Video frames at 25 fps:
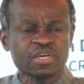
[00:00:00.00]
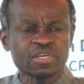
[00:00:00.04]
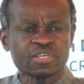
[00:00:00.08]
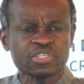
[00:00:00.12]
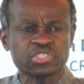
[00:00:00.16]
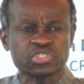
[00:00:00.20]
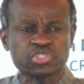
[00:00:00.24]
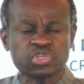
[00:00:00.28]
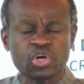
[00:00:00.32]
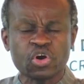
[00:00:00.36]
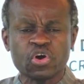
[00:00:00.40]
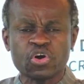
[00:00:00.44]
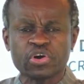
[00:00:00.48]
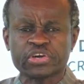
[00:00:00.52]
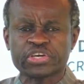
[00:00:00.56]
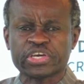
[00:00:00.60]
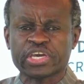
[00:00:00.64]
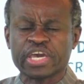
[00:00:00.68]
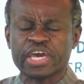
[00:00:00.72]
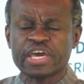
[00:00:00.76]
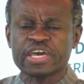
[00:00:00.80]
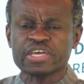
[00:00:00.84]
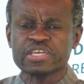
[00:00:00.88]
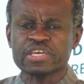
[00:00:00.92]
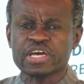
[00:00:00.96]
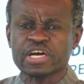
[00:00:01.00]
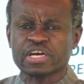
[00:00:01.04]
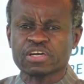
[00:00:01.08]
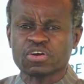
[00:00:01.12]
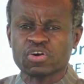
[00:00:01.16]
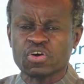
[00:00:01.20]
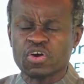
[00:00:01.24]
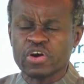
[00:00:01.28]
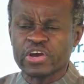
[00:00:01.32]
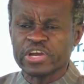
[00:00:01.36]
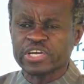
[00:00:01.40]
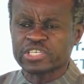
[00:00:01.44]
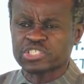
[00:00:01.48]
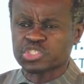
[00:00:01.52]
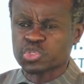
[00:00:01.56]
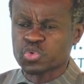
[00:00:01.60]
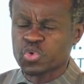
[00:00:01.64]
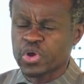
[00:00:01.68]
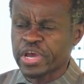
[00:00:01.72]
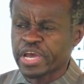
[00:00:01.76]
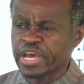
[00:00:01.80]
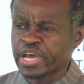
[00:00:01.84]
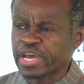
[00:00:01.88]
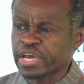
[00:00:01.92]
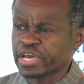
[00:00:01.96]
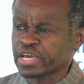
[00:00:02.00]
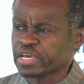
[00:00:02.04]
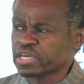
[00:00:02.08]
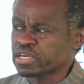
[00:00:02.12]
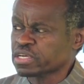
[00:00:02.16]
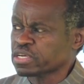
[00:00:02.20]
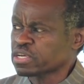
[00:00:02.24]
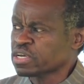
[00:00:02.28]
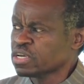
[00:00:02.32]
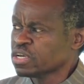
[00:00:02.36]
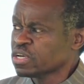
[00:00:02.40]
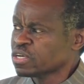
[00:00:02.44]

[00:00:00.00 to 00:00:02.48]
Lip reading: saw Kenya go its way,